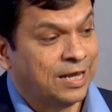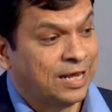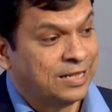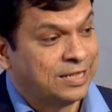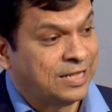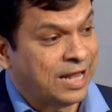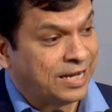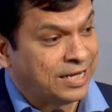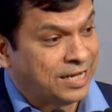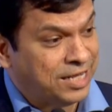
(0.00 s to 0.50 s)

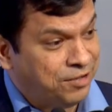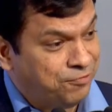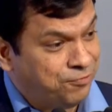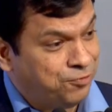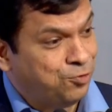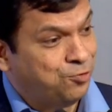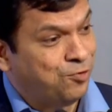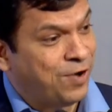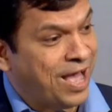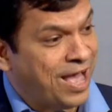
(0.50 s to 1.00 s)
that if
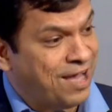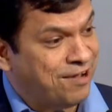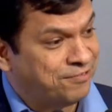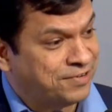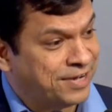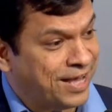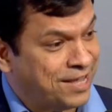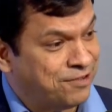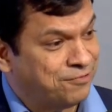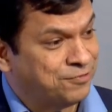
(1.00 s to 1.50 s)
you have
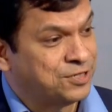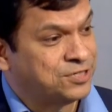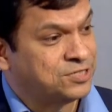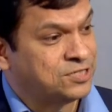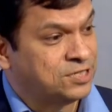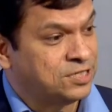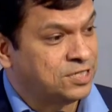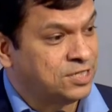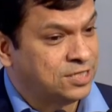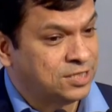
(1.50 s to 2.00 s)

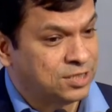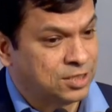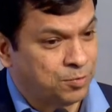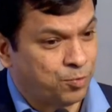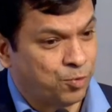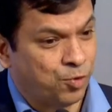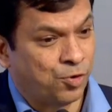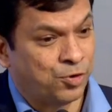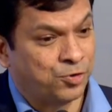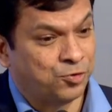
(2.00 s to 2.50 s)
diversity in the
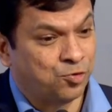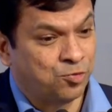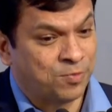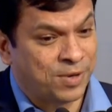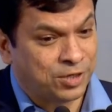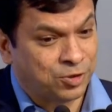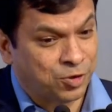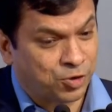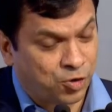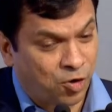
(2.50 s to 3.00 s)
boardroom
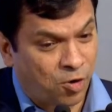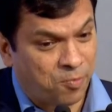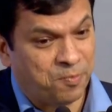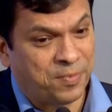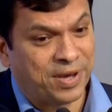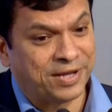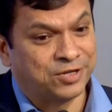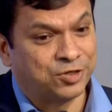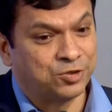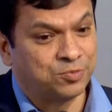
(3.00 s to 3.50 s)
and your top
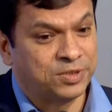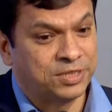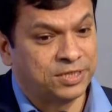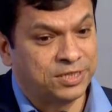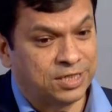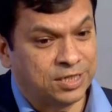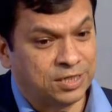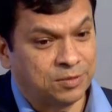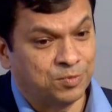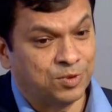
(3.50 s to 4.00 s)
management
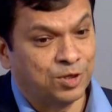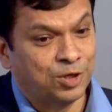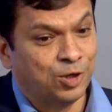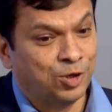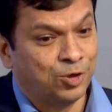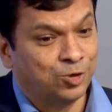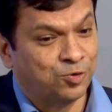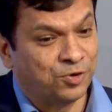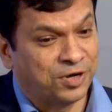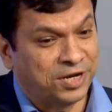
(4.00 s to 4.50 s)
team,
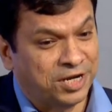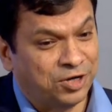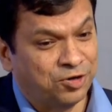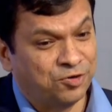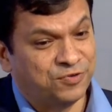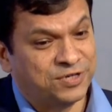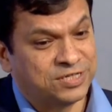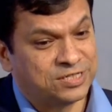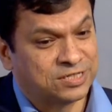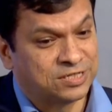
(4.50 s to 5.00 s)
your
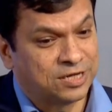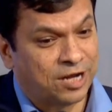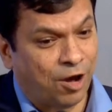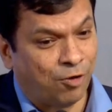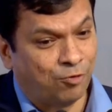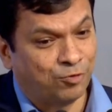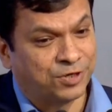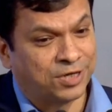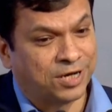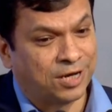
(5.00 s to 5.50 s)
innovation
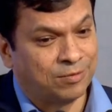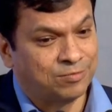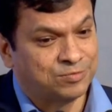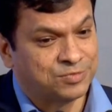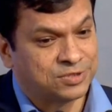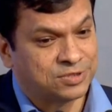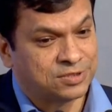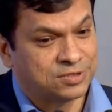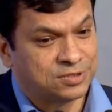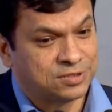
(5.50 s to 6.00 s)

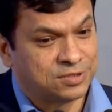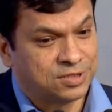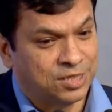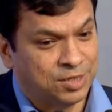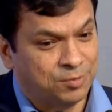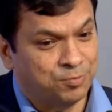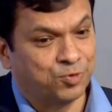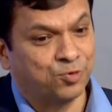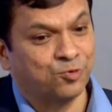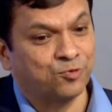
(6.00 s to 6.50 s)
outcomes
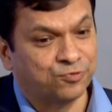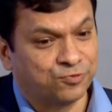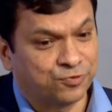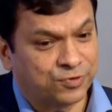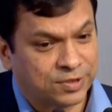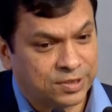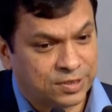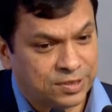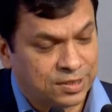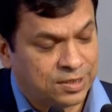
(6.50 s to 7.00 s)
improve.
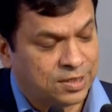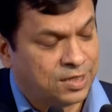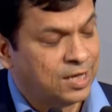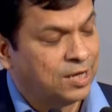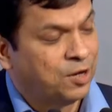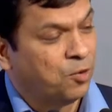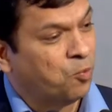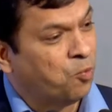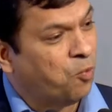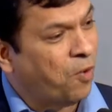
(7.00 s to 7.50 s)

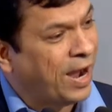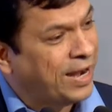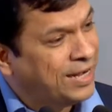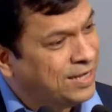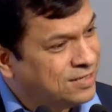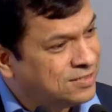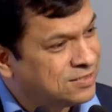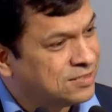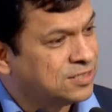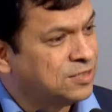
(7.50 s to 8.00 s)
Why
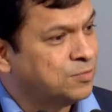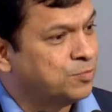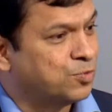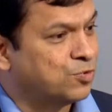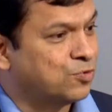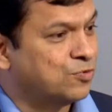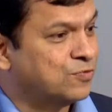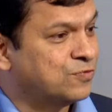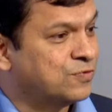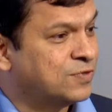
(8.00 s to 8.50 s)
does it
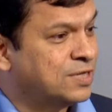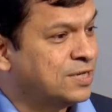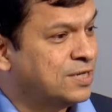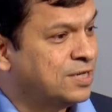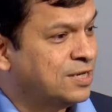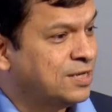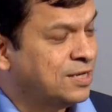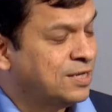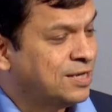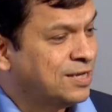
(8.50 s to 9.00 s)
improve?
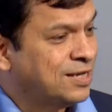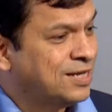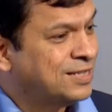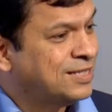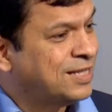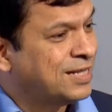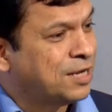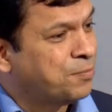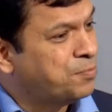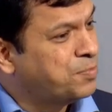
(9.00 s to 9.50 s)

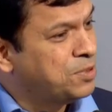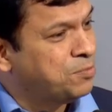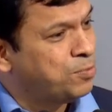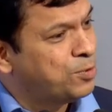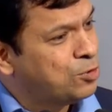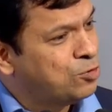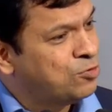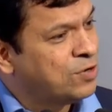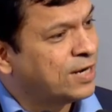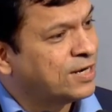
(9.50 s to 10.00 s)
There are people
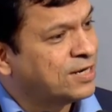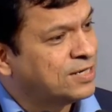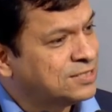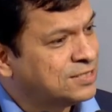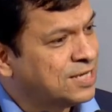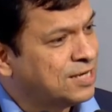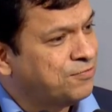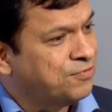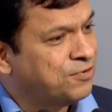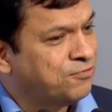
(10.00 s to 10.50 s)
who
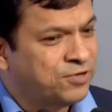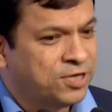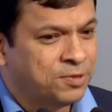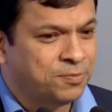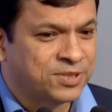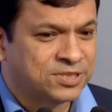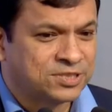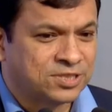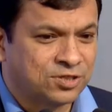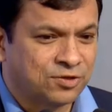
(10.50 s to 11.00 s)
understand
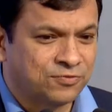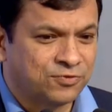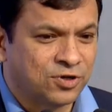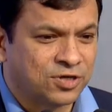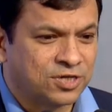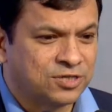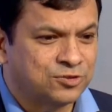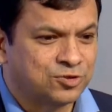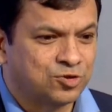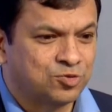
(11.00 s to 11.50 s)
50% of your
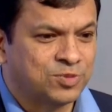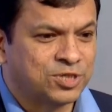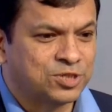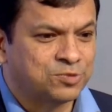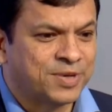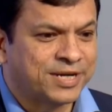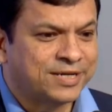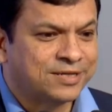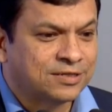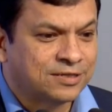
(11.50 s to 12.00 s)
consumers
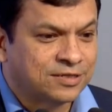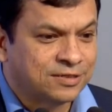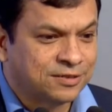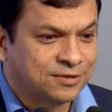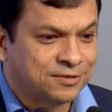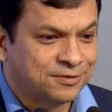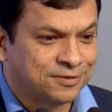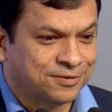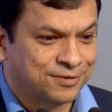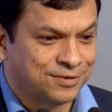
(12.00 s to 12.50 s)
better.
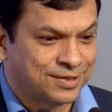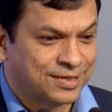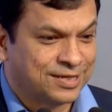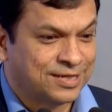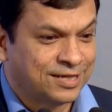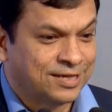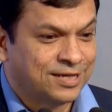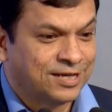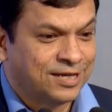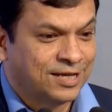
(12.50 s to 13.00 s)

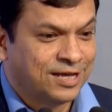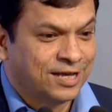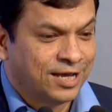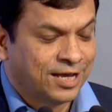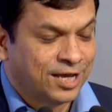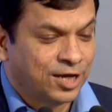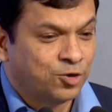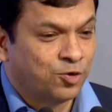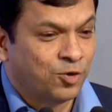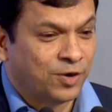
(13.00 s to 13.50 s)

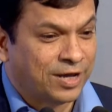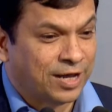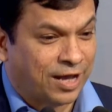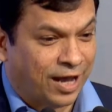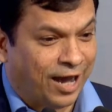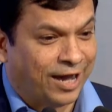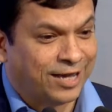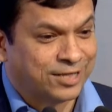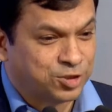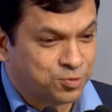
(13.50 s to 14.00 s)
You know,
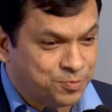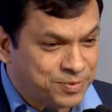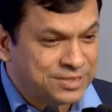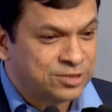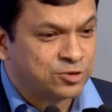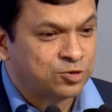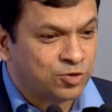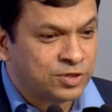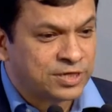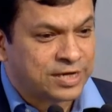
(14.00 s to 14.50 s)
husbands
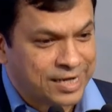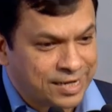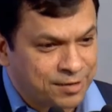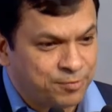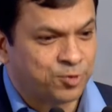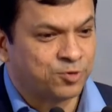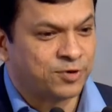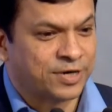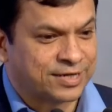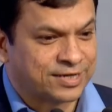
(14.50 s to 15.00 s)
don't claim
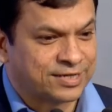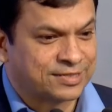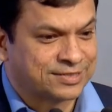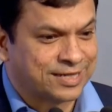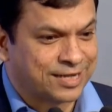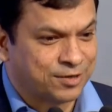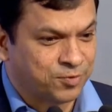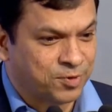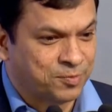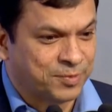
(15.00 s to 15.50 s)
to
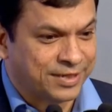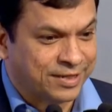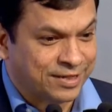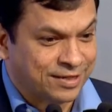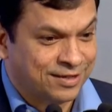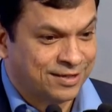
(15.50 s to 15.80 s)
understand women.